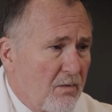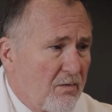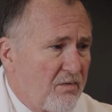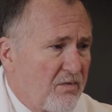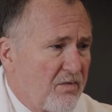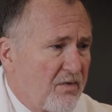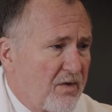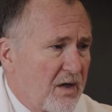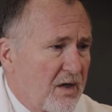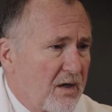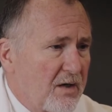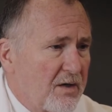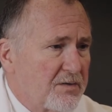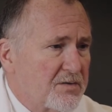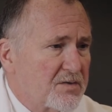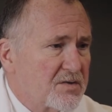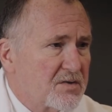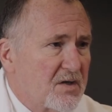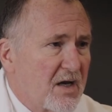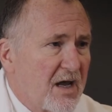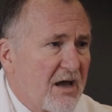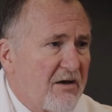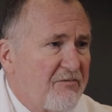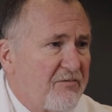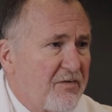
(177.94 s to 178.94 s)
The
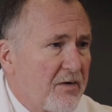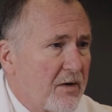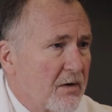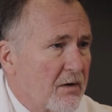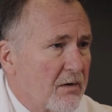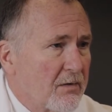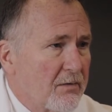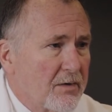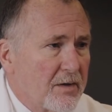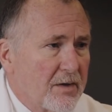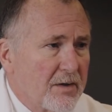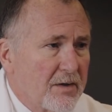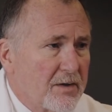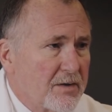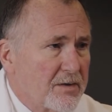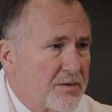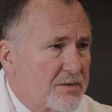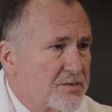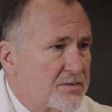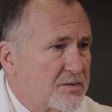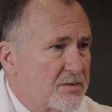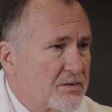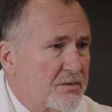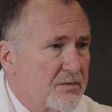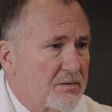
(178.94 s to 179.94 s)
staff here
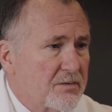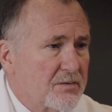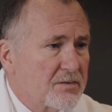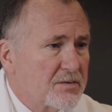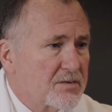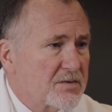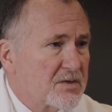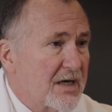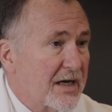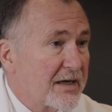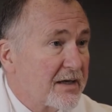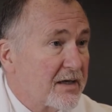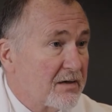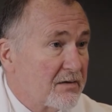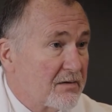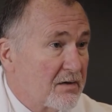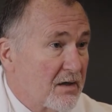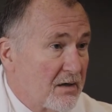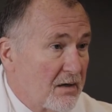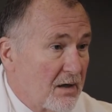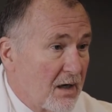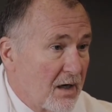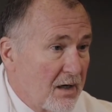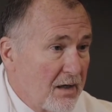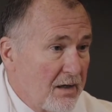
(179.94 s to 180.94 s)
is second to
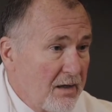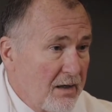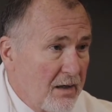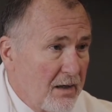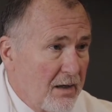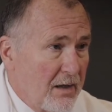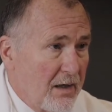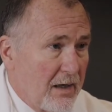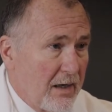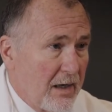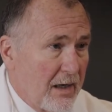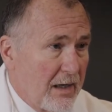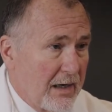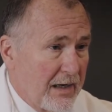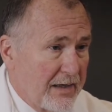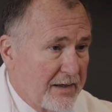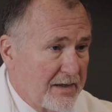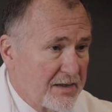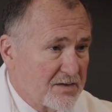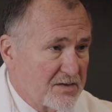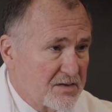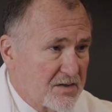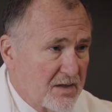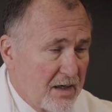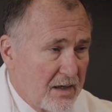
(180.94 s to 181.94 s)
none, and I
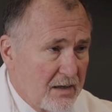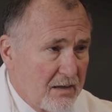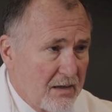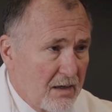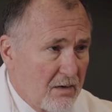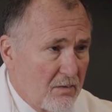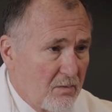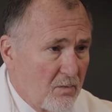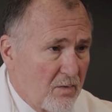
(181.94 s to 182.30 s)
can say that